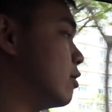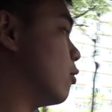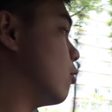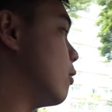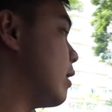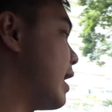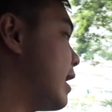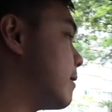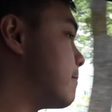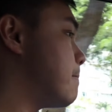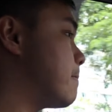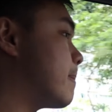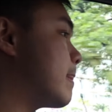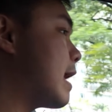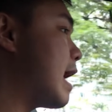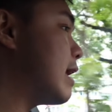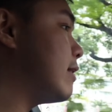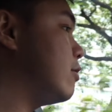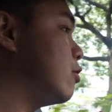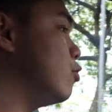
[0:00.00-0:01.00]
though, and
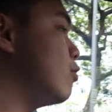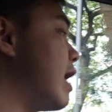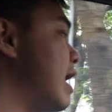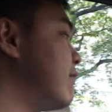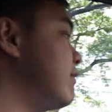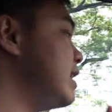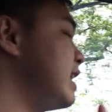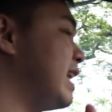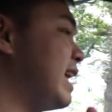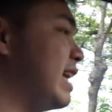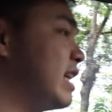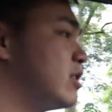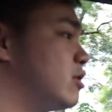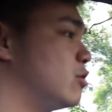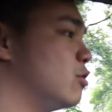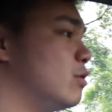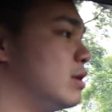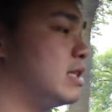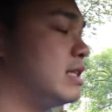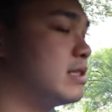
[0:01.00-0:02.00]
I do have an
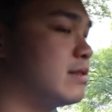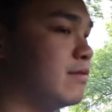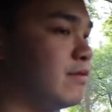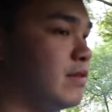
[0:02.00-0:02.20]
issue with this